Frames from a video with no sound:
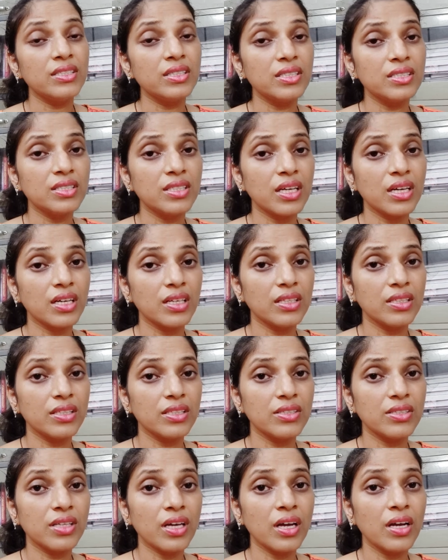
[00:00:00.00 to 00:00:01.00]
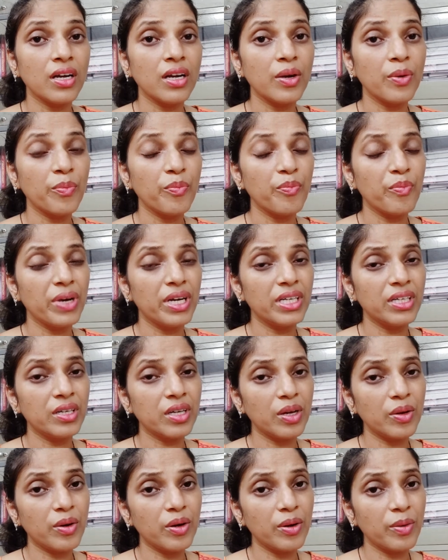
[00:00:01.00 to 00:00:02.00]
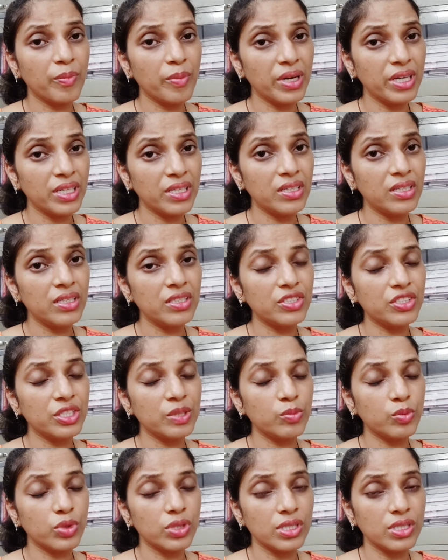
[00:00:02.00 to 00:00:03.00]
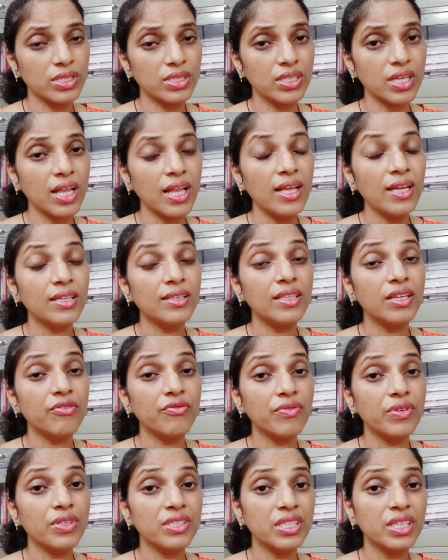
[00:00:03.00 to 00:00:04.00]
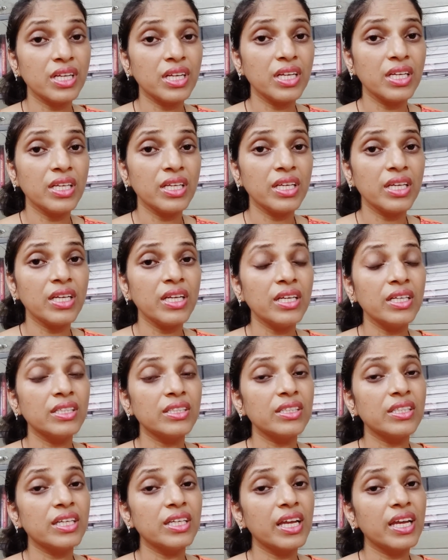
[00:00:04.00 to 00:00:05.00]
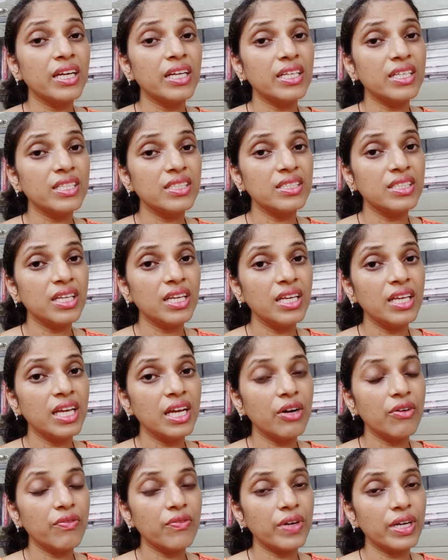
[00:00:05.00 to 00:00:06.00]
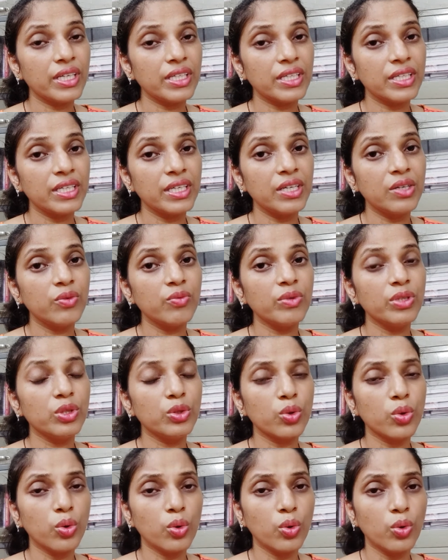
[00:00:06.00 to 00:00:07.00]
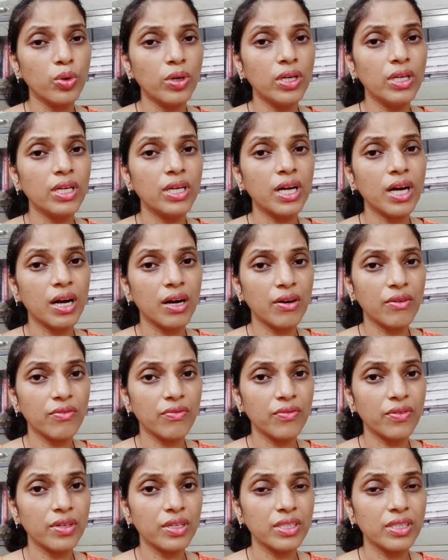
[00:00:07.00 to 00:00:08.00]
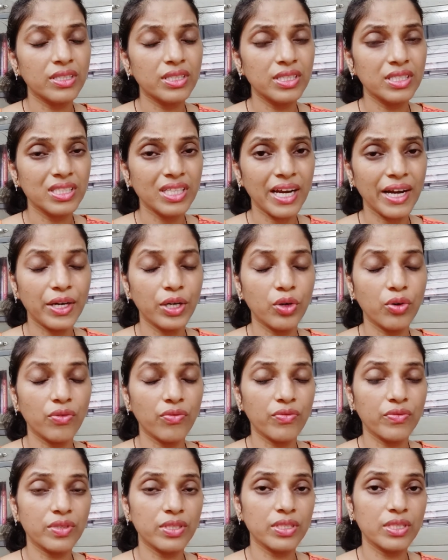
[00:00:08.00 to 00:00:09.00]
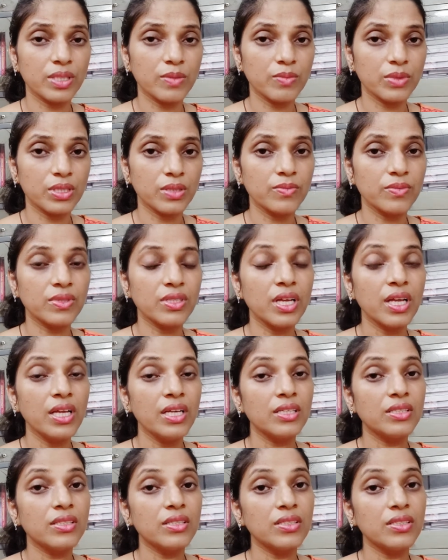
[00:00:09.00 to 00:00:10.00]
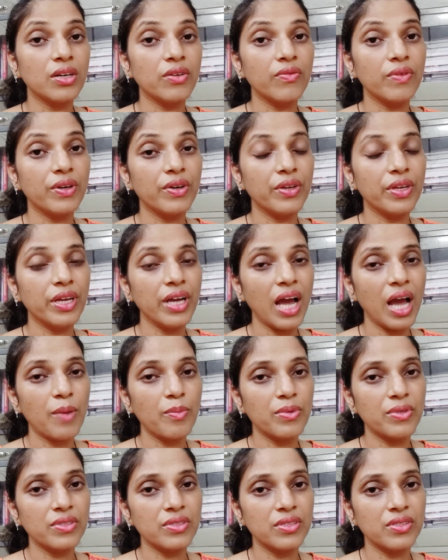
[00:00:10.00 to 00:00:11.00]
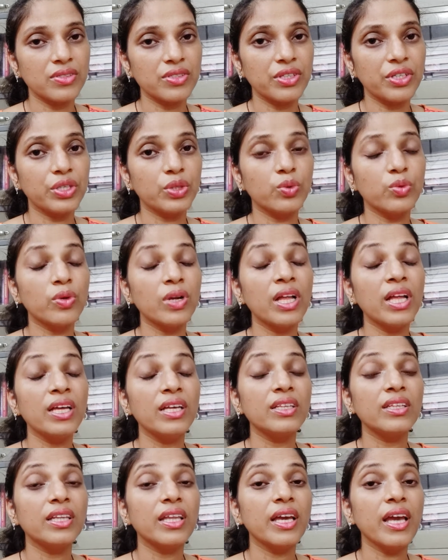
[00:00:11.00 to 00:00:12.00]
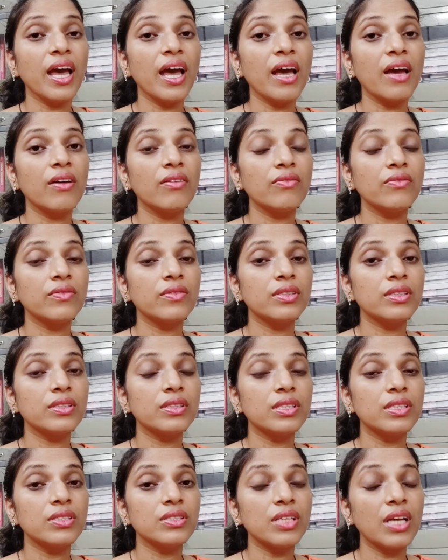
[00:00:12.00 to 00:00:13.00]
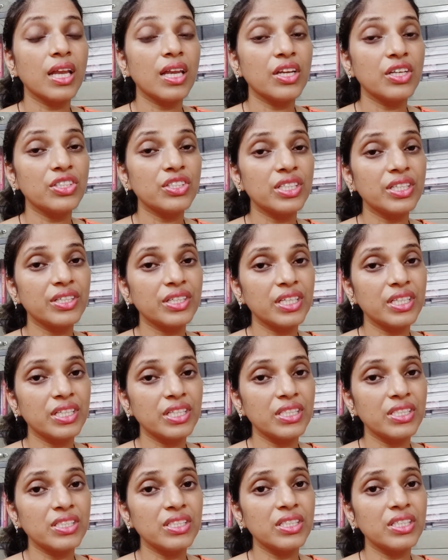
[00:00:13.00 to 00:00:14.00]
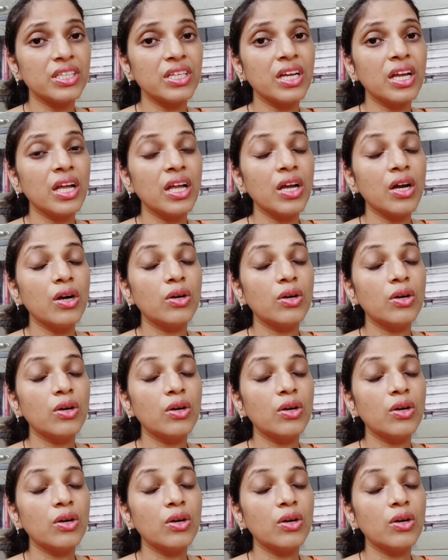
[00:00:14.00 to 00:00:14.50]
These are mental stimulus. Then physically they get easily affected with cold, cough, these kind of symptoms. These are very hypersensitive. They have this allergic tendency,